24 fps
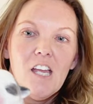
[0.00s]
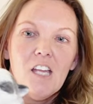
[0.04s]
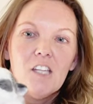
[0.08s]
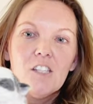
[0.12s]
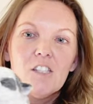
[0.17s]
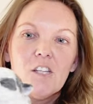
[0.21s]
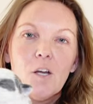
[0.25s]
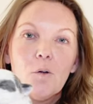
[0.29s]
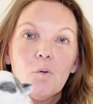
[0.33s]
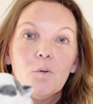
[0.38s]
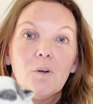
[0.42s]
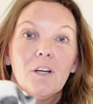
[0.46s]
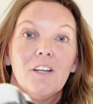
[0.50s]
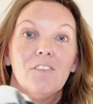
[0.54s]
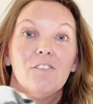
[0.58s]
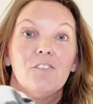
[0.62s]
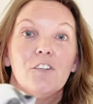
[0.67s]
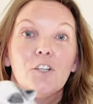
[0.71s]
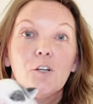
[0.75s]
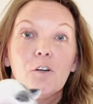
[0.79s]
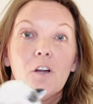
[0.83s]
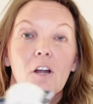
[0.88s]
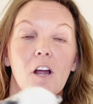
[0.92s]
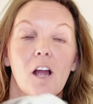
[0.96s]
So if
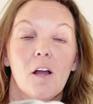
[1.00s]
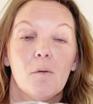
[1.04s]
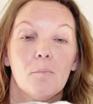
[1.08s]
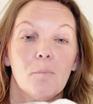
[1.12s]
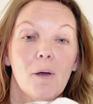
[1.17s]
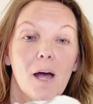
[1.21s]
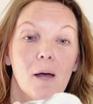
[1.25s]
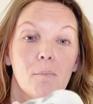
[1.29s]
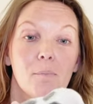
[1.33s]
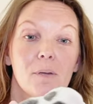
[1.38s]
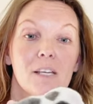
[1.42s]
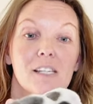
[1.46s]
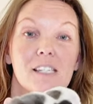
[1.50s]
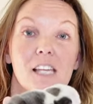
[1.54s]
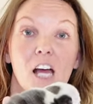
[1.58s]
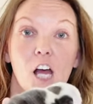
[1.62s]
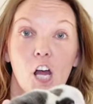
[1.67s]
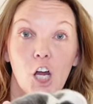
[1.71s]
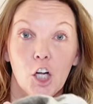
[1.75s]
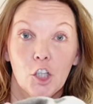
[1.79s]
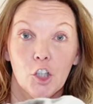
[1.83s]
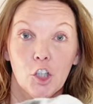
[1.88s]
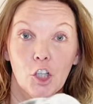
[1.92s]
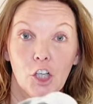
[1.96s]
your puppy's
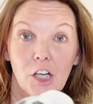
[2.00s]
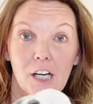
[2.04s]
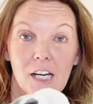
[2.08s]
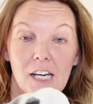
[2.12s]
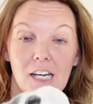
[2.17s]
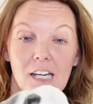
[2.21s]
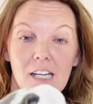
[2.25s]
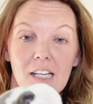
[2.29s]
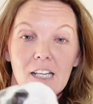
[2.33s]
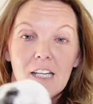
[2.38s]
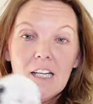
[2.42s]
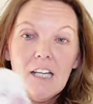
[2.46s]
hungry,